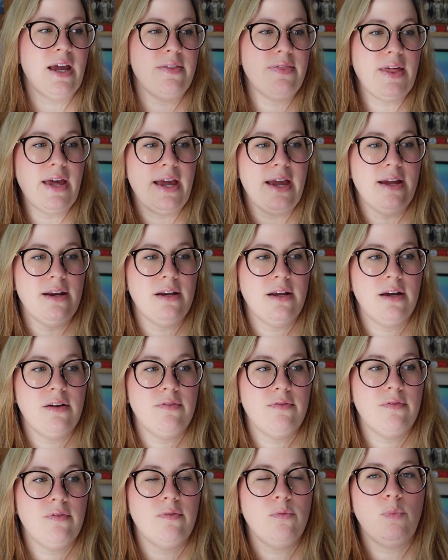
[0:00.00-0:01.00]
And then
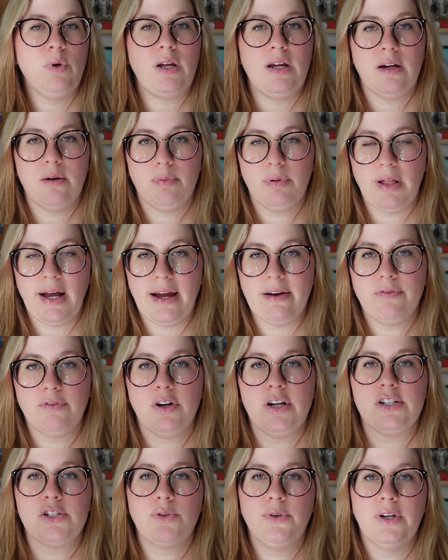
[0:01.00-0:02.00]
we applied for
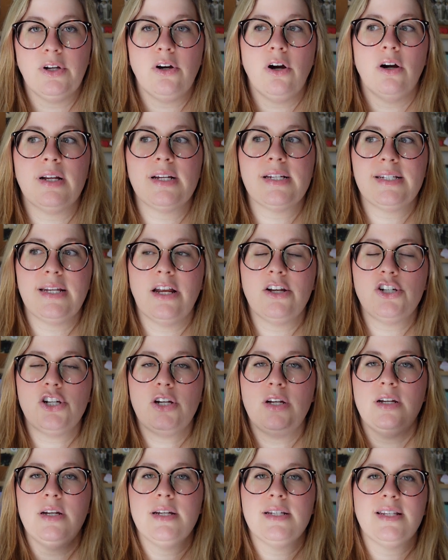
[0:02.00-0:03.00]
his green
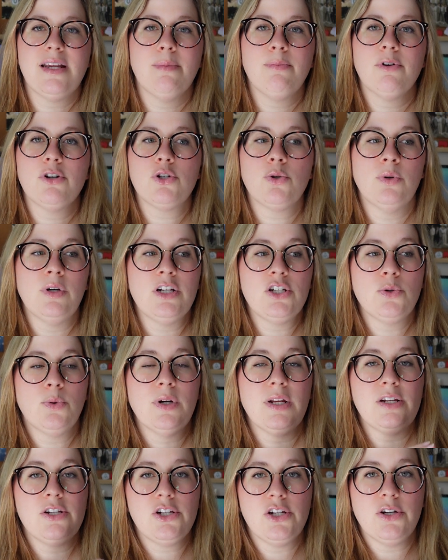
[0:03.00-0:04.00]
extension in December
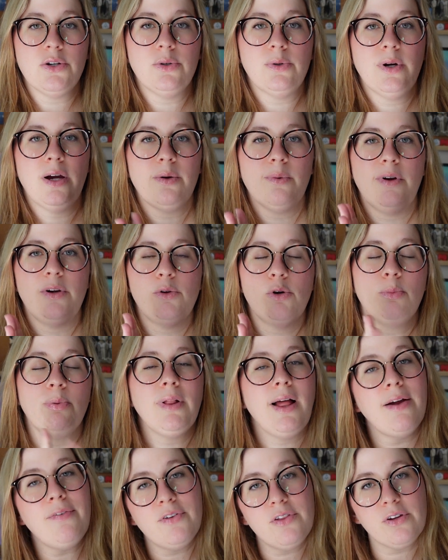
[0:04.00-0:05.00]
2022. And when you
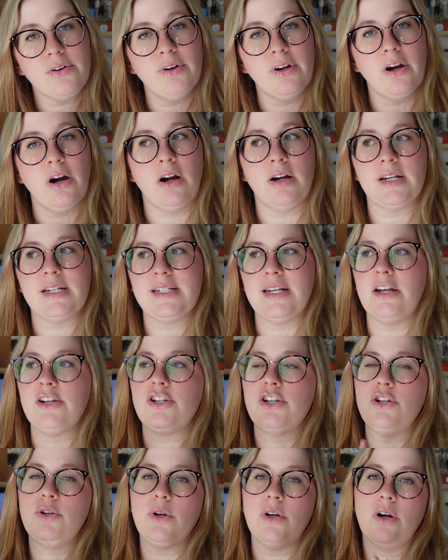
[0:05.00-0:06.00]
apply for the green card
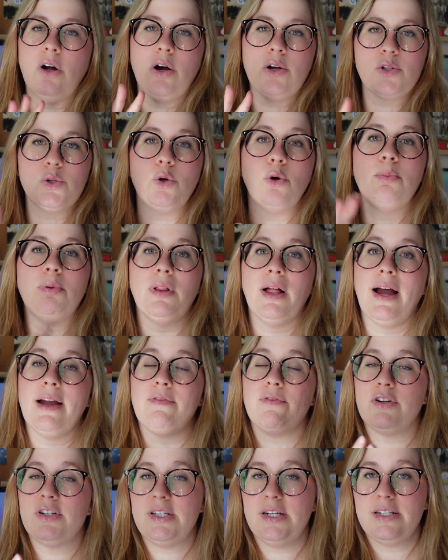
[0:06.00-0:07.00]
extension, you can also apply
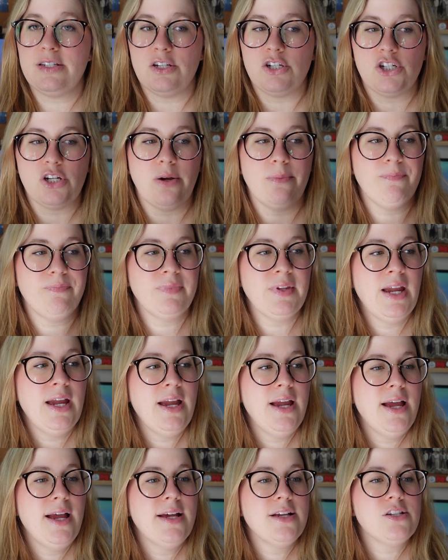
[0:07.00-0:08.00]
for citizenship.
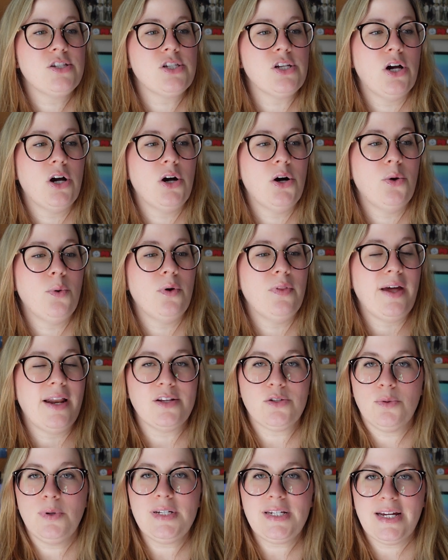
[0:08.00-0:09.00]
So that
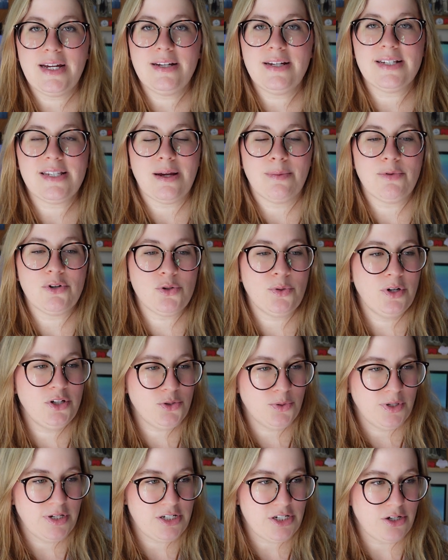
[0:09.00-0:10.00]
is what we did, December
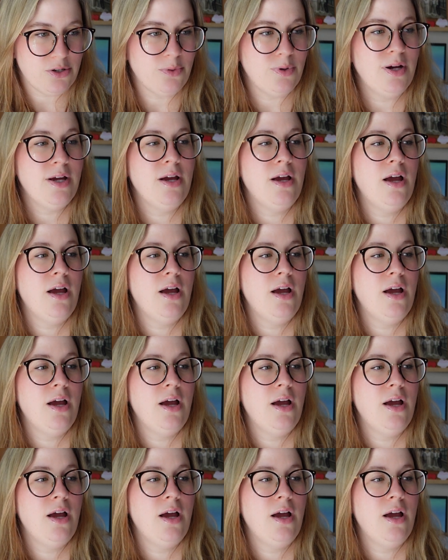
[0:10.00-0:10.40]
2022.